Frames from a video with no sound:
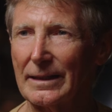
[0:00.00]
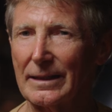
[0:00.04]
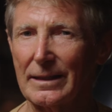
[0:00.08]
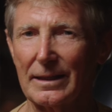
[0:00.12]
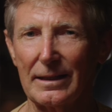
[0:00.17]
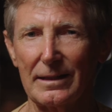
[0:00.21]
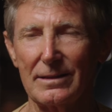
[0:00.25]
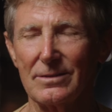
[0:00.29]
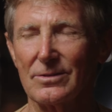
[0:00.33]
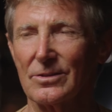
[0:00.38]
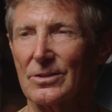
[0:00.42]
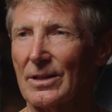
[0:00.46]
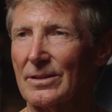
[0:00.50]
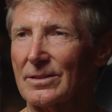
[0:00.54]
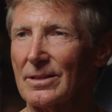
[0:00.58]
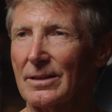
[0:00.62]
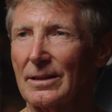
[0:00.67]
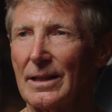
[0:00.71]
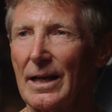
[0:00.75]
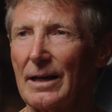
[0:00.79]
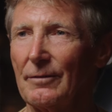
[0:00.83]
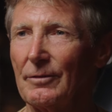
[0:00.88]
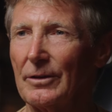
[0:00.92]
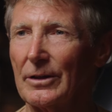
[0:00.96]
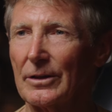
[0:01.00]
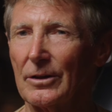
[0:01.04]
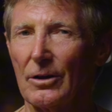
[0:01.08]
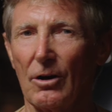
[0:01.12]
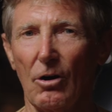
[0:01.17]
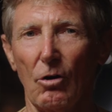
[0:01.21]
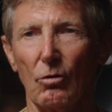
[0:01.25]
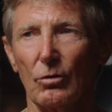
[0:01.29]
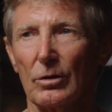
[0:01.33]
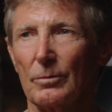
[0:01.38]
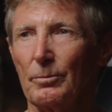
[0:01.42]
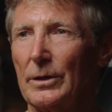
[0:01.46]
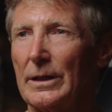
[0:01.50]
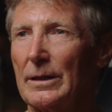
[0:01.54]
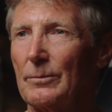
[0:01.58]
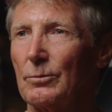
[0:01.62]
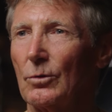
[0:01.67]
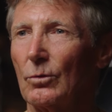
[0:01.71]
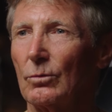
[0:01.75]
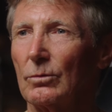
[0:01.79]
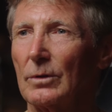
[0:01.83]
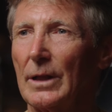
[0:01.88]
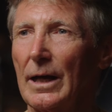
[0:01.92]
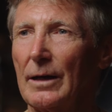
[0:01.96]
Kids just love it, older
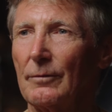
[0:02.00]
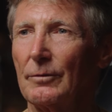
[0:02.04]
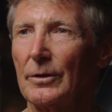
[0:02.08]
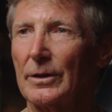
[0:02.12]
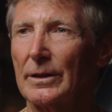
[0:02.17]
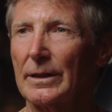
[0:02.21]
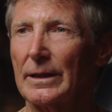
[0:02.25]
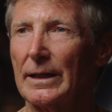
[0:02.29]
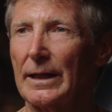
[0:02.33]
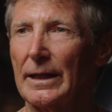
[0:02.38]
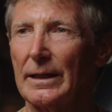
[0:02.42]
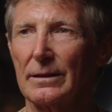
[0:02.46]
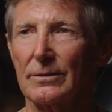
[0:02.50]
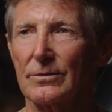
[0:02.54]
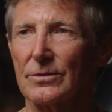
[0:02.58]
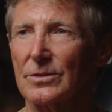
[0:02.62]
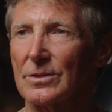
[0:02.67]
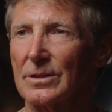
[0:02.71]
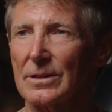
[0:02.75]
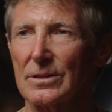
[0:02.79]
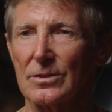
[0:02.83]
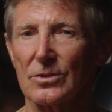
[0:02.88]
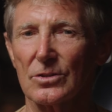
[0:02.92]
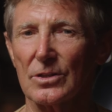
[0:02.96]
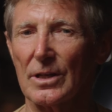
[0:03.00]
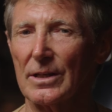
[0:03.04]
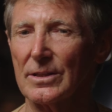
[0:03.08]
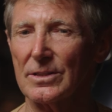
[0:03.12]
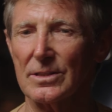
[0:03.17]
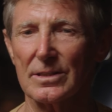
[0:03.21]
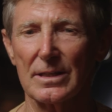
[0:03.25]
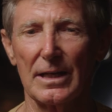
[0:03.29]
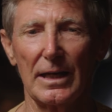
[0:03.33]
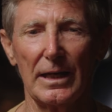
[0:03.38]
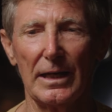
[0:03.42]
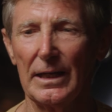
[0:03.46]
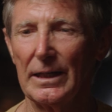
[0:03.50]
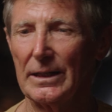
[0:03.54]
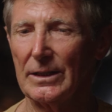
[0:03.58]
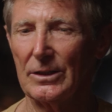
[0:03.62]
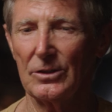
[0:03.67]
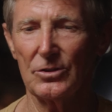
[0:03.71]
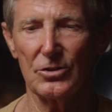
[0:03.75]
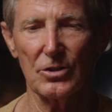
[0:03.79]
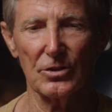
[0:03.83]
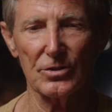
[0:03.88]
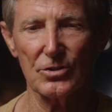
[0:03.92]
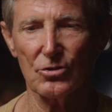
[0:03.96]
people love it, and it's just, you
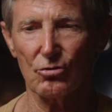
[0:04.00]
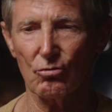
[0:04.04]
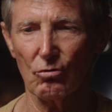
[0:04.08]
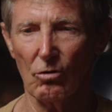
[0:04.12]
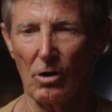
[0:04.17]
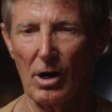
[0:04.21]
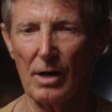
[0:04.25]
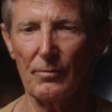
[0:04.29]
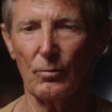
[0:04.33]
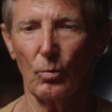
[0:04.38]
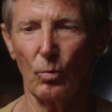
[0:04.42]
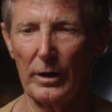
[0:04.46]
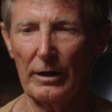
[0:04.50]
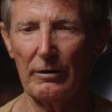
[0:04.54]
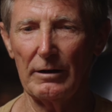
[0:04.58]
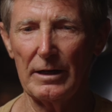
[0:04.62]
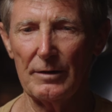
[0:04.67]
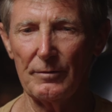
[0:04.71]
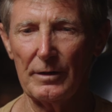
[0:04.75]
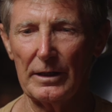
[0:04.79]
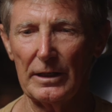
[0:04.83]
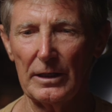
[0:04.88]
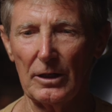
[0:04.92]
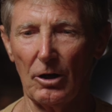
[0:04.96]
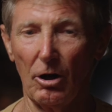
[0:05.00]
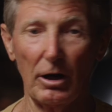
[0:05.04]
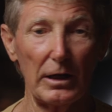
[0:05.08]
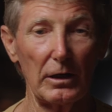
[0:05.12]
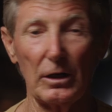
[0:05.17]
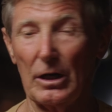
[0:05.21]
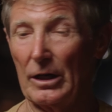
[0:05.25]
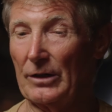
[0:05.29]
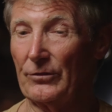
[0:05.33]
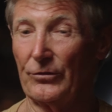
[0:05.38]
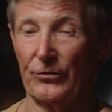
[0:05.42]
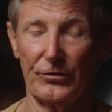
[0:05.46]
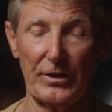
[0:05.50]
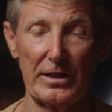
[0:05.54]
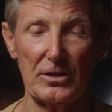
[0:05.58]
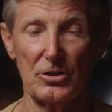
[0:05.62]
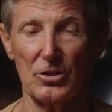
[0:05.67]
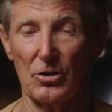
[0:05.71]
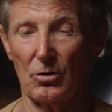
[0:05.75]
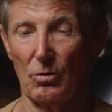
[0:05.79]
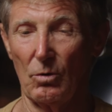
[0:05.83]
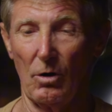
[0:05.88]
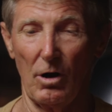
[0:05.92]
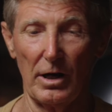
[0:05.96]
just drive it wherever. I said to
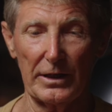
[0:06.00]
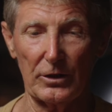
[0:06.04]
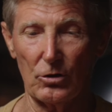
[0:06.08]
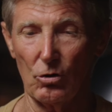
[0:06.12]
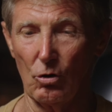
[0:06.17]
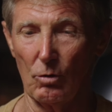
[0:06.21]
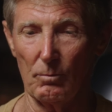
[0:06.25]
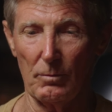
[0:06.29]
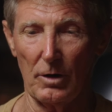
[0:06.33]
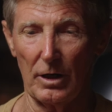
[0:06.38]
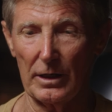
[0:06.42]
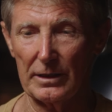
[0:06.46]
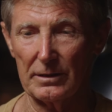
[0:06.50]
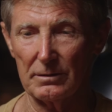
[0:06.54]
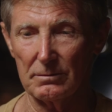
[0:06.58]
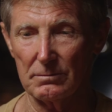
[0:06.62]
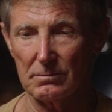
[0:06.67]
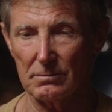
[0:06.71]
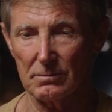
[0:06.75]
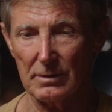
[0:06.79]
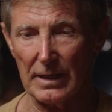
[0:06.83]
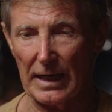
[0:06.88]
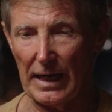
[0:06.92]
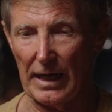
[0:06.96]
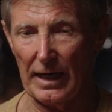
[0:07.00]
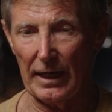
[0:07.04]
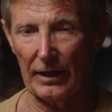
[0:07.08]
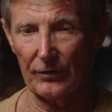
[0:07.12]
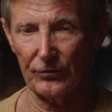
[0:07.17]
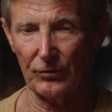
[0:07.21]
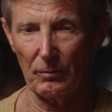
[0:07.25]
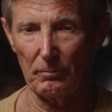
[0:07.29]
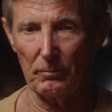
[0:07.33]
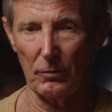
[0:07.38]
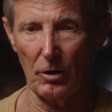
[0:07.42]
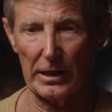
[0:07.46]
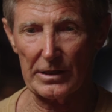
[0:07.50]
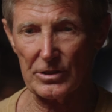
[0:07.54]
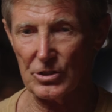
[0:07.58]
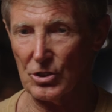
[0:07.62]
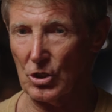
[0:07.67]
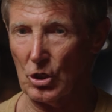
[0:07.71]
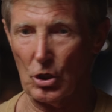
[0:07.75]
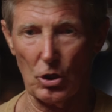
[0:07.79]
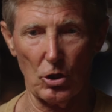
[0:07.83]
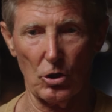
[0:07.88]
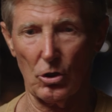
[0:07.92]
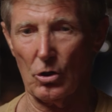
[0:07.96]
you, I call my cars and bikes
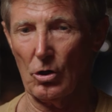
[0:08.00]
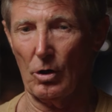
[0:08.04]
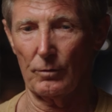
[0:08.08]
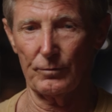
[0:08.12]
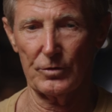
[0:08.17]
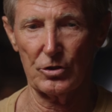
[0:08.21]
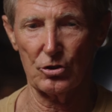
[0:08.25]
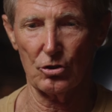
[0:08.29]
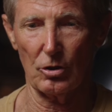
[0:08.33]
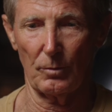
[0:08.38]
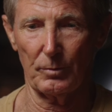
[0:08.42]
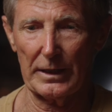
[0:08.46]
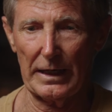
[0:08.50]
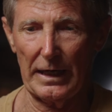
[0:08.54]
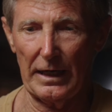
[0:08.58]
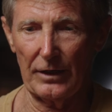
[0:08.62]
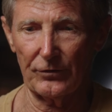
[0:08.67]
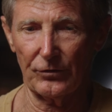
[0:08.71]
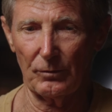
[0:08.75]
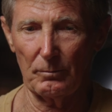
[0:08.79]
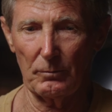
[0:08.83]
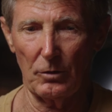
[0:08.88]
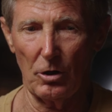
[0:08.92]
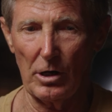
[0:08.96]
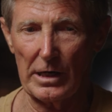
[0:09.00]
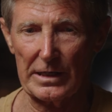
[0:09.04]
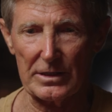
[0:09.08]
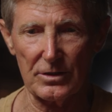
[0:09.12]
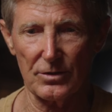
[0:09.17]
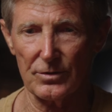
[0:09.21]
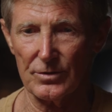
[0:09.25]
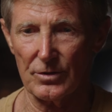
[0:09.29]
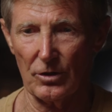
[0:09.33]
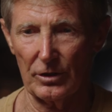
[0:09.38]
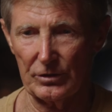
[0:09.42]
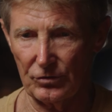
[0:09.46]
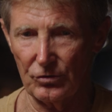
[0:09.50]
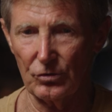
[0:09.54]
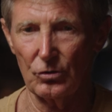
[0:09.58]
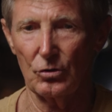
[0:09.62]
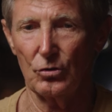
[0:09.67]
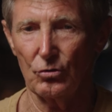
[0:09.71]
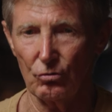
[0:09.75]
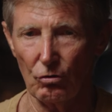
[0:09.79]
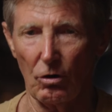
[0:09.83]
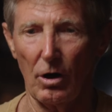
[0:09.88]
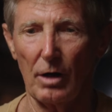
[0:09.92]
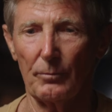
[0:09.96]
coffee shop cars and bikes because I do
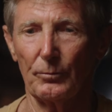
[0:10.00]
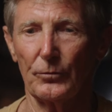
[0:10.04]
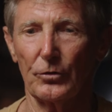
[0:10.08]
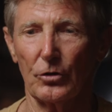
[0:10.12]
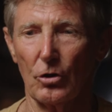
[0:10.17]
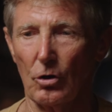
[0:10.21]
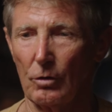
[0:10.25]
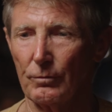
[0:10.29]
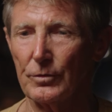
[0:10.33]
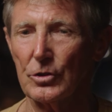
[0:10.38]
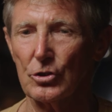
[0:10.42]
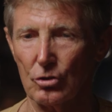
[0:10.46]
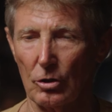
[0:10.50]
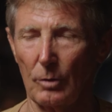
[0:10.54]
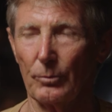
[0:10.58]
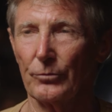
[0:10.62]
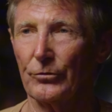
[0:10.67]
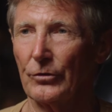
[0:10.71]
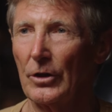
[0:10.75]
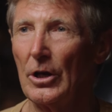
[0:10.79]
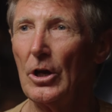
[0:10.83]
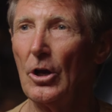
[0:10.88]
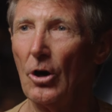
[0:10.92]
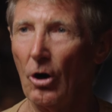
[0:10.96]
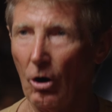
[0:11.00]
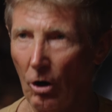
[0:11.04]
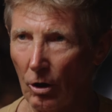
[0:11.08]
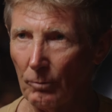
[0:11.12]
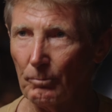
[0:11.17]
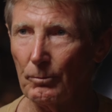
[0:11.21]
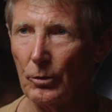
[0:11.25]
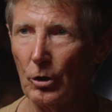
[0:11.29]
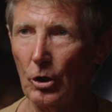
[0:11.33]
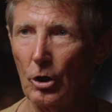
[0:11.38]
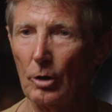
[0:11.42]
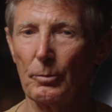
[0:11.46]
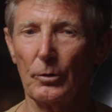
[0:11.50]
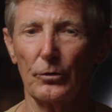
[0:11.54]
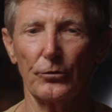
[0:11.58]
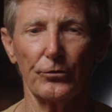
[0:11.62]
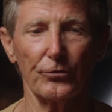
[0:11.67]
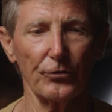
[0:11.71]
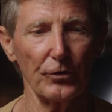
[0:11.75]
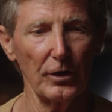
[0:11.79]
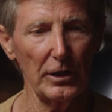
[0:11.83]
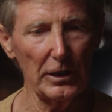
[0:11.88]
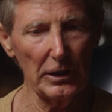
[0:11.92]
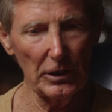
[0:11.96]
drive them to coffee shops on
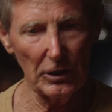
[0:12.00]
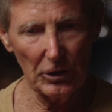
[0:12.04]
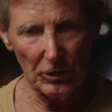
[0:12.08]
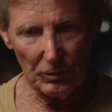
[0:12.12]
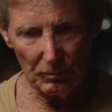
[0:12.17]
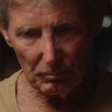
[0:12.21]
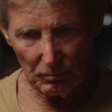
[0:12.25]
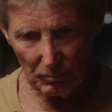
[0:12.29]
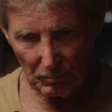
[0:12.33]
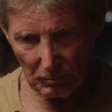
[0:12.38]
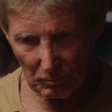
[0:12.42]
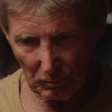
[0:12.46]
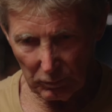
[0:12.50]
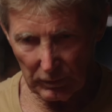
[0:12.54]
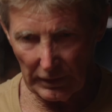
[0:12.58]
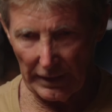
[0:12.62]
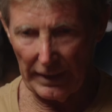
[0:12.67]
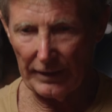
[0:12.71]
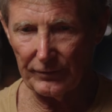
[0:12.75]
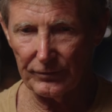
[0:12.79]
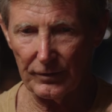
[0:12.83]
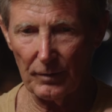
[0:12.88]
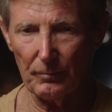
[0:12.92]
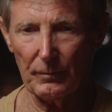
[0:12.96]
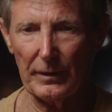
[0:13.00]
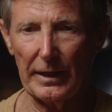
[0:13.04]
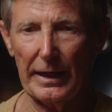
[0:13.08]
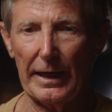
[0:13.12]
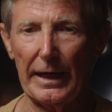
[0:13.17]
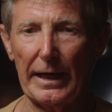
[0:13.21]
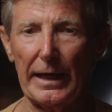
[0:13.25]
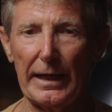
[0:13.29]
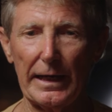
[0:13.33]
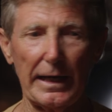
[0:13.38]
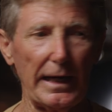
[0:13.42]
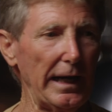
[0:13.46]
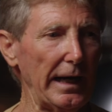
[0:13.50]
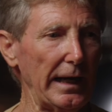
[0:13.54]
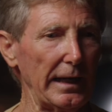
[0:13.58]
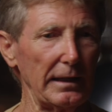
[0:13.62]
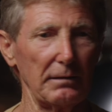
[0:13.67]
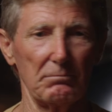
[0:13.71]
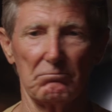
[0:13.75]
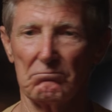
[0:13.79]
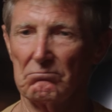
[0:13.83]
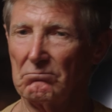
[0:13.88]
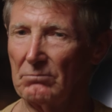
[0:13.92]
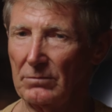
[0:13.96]
purpose, plant them there
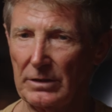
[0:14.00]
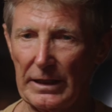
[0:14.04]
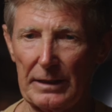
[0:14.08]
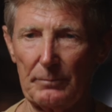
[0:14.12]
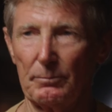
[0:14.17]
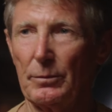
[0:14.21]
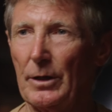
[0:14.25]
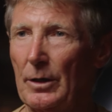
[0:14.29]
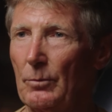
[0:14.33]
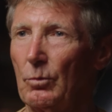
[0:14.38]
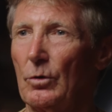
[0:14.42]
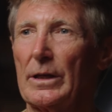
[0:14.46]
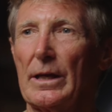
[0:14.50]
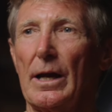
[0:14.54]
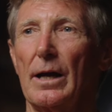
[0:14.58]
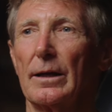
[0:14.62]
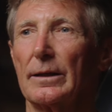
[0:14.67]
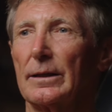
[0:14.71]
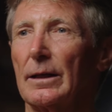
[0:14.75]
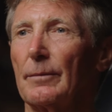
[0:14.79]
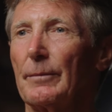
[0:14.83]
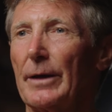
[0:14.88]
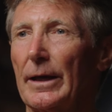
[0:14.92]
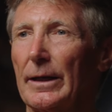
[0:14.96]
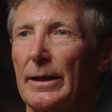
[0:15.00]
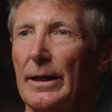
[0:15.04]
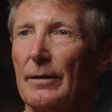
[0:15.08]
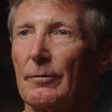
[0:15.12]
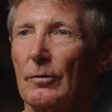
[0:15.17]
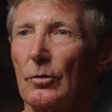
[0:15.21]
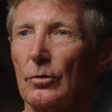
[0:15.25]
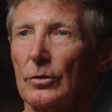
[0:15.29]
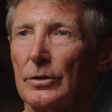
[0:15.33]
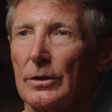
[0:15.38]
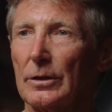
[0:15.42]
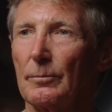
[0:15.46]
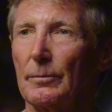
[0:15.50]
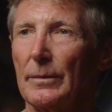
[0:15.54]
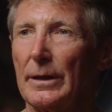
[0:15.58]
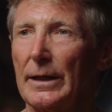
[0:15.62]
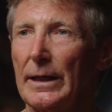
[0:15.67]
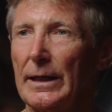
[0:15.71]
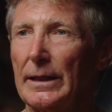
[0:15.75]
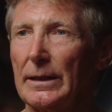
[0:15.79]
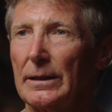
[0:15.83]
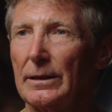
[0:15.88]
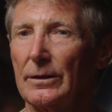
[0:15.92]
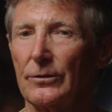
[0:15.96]
and let people come out and have a look at them,
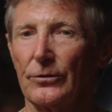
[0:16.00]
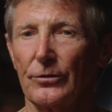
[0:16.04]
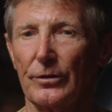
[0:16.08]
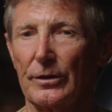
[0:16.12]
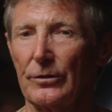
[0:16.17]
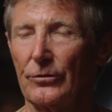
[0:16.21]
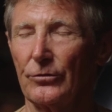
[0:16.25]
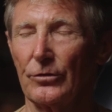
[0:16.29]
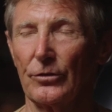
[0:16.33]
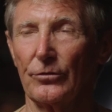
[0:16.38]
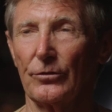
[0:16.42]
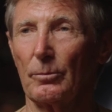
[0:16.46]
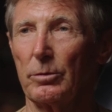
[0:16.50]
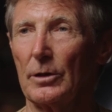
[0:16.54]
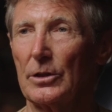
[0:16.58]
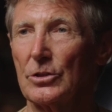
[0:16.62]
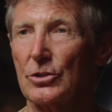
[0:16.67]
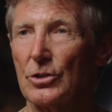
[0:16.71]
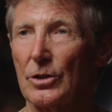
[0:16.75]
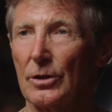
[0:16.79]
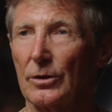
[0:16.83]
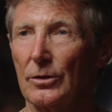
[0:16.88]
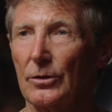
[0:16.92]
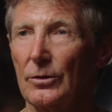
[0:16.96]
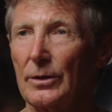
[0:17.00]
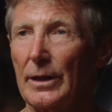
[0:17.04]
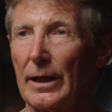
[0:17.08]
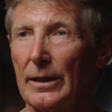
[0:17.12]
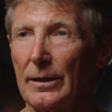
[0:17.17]
and it's just a pleasure to do that.